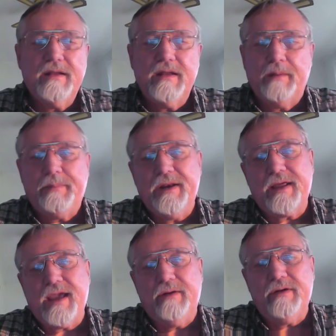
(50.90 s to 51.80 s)
up in the
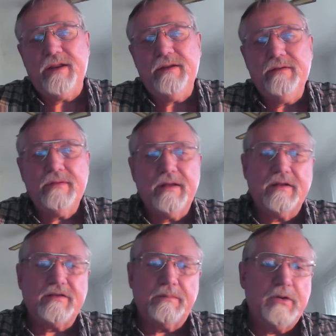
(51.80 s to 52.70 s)
county.
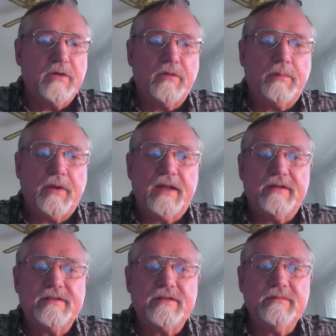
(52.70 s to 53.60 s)
It's a beautiful
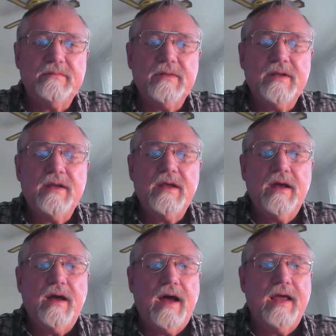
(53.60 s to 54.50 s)
place.
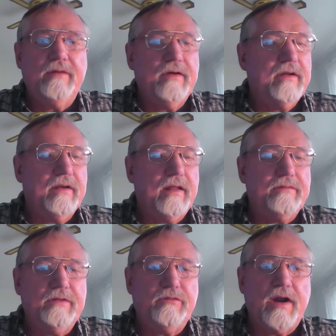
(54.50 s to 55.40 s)
I have a
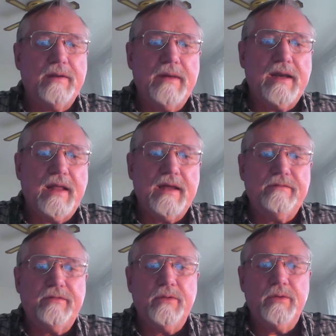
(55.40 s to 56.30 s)
lovely friend in my
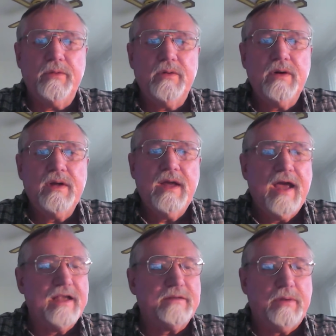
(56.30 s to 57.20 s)
life who
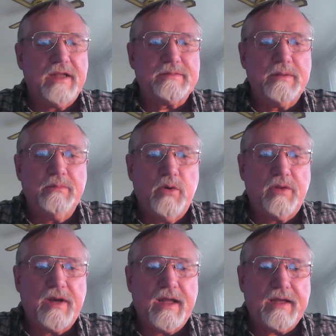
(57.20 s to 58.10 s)
has blessed me more
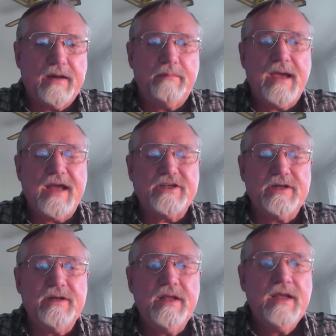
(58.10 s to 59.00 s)
than I can
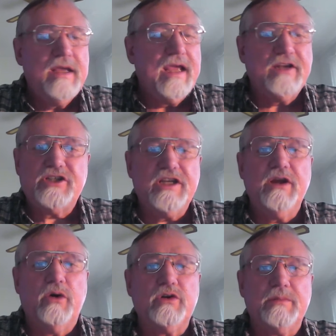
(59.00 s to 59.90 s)
imagine, and she
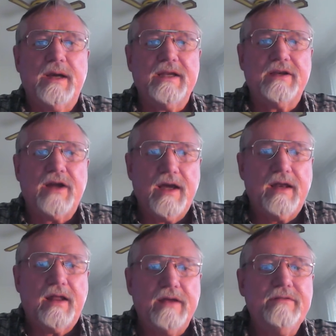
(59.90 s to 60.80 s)
knows my entire
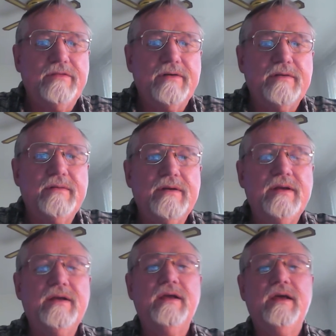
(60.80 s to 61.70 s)
life.
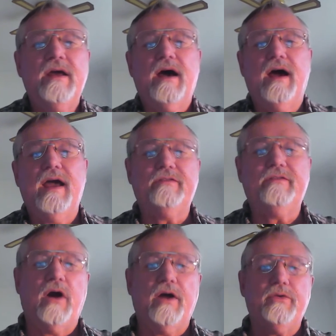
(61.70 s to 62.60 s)
I have
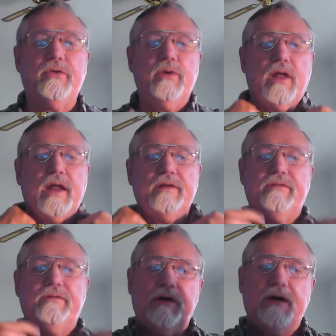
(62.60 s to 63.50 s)
gone through a lot
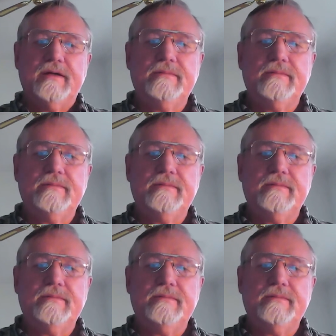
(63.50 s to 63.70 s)
of